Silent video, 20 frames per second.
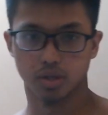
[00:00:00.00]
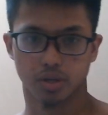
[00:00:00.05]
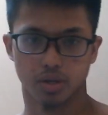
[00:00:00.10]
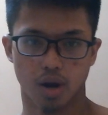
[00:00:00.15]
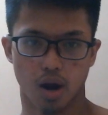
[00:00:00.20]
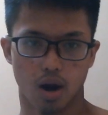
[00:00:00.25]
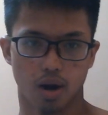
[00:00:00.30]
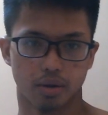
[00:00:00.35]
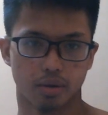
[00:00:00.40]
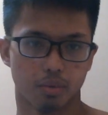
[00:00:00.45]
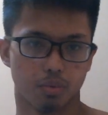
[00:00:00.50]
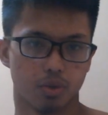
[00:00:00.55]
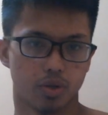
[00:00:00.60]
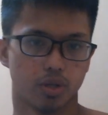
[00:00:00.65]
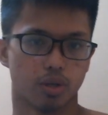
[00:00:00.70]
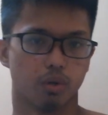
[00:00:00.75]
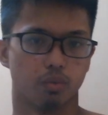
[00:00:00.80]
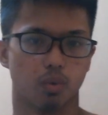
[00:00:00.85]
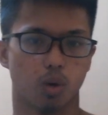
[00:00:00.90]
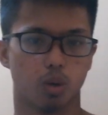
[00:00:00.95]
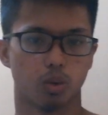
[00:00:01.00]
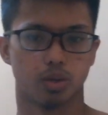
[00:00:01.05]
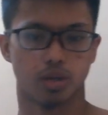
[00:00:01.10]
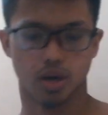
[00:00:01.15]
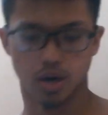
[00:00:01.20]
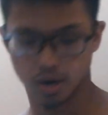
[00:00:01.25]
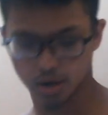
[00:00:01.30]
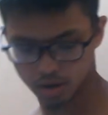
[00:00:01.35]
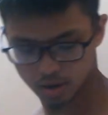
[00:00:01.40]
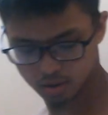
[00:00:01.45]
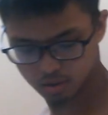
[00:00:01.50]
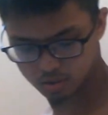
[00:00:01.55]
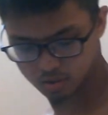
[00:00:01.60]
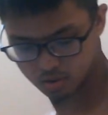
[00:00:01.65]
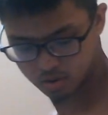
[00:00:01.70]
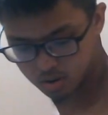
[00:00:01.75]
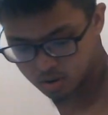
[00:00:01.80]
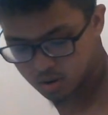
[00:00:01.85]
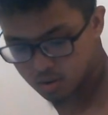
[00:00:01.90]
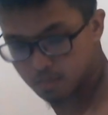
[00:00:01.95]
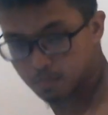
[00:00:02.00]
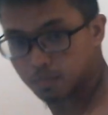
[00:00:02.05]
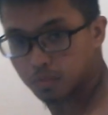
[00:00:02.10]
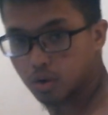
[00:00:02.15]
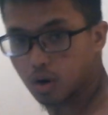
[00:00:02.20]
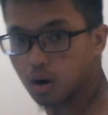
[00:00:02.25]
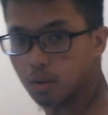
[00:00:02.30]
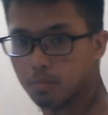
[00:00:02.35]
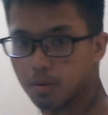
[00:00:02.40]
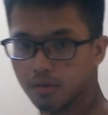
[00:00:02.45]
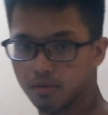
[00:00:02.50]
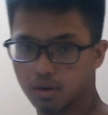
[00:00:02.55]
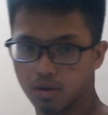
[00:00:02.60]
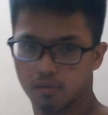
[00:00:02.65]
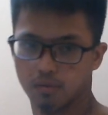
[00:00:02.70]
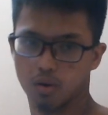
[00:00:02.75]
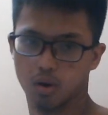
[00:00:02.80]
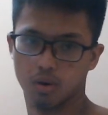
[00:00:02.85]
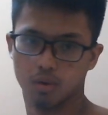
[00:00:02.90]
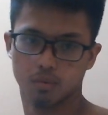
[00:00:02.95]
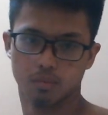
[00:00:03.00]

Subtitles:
say that we should rotate our pivot foot.